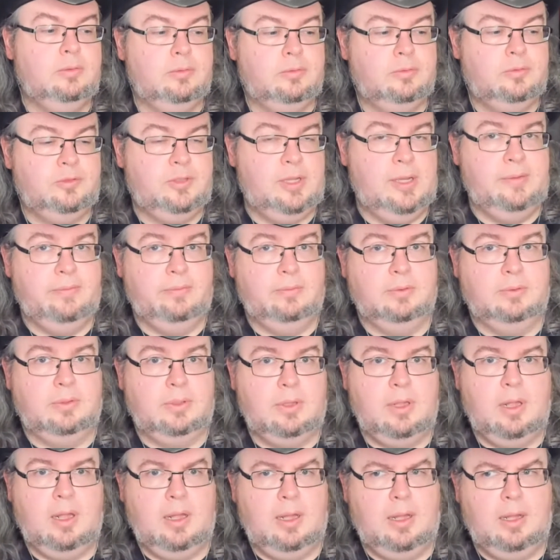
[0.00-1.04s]
Stephen,
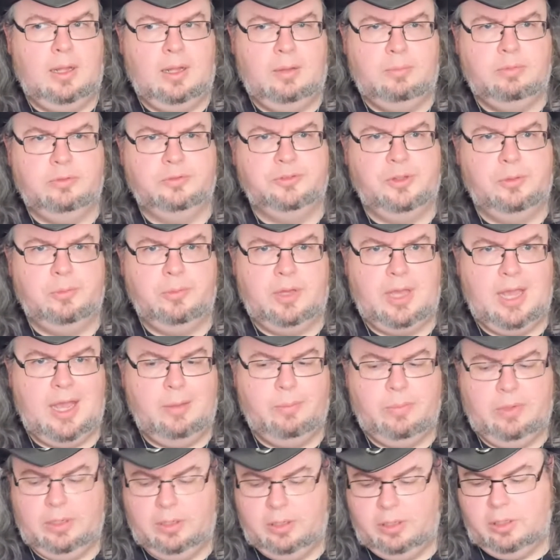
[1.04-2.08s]
I presume
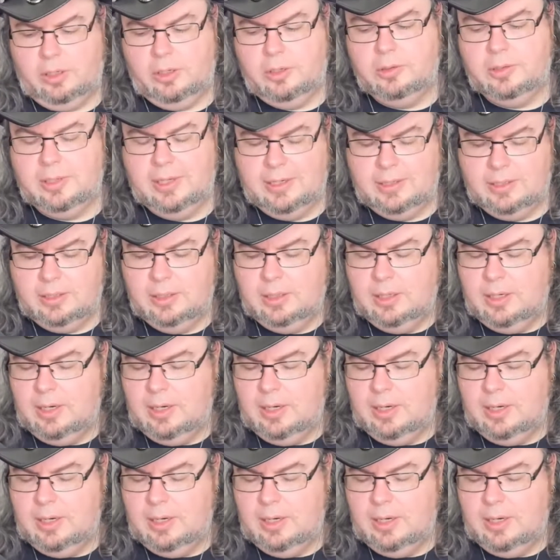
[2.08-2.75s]
Cam included,